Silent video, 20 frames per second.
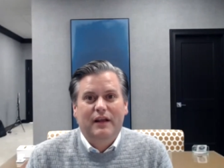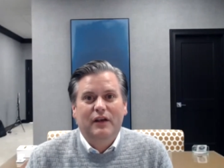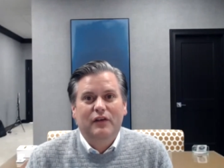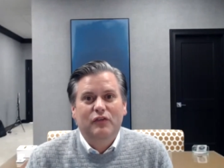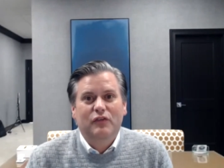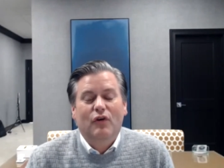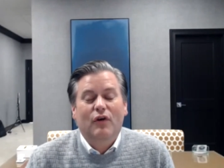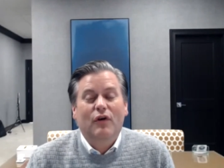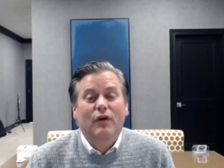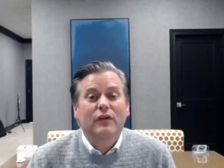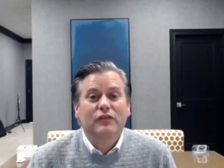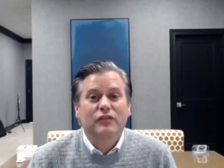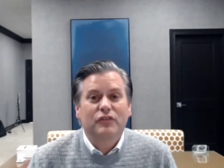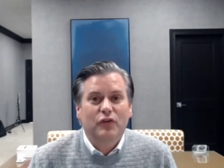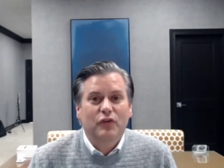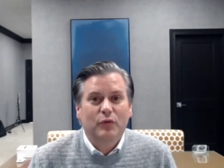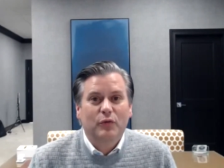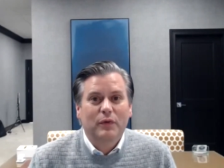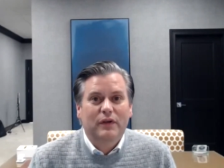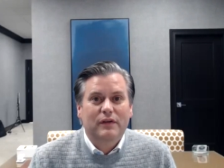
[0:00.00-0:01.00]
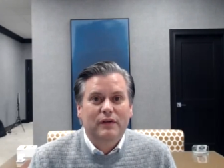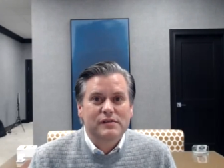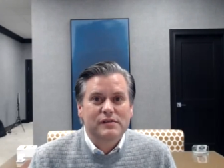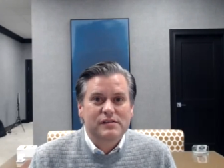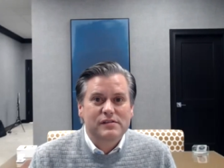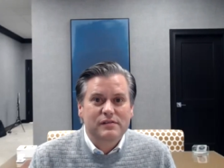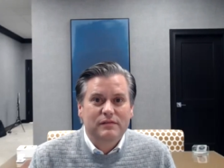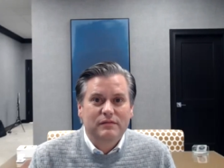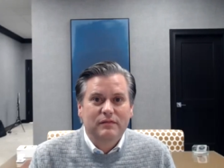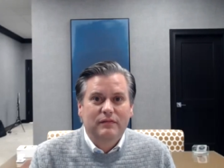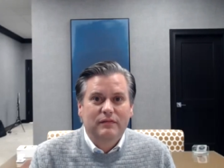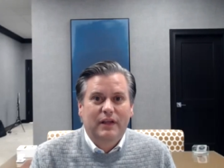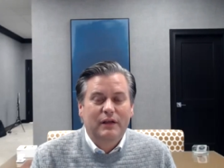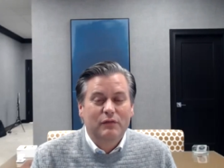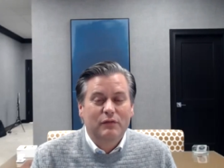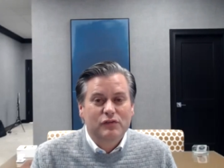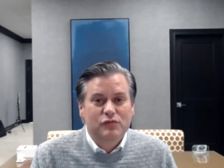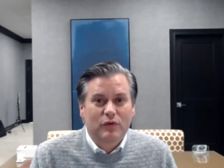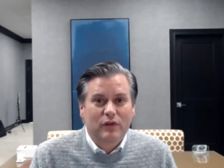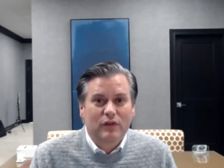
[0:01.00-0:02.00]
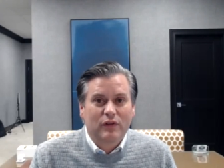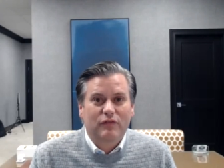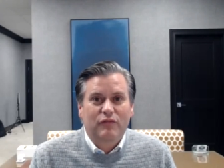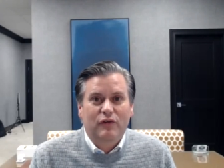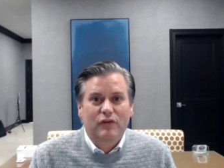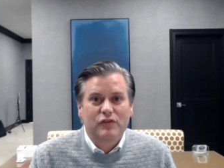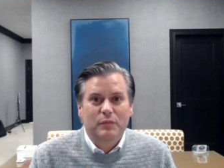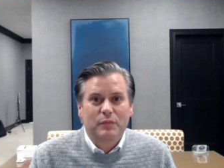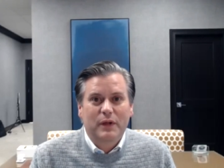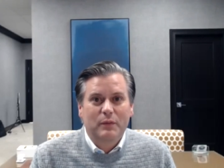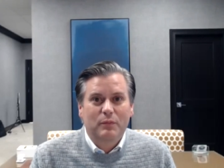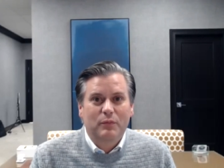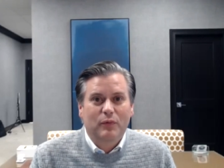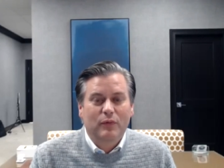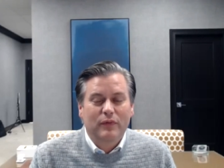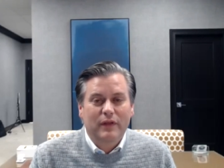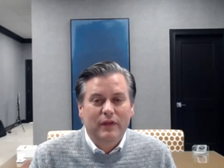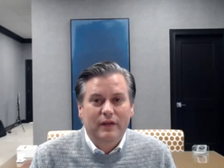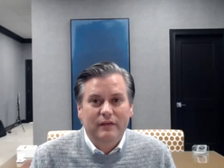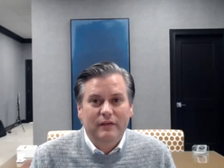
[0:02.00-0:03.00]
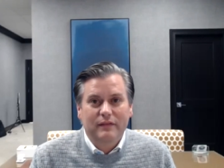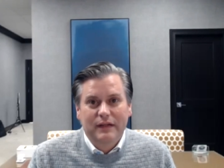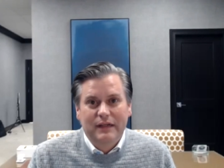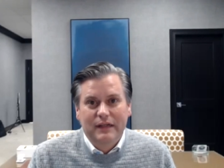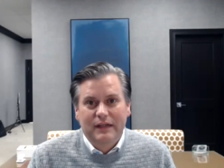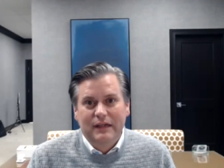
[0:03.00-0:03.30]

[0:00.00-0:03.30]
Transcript: kind of drawn to because he was one of the first people that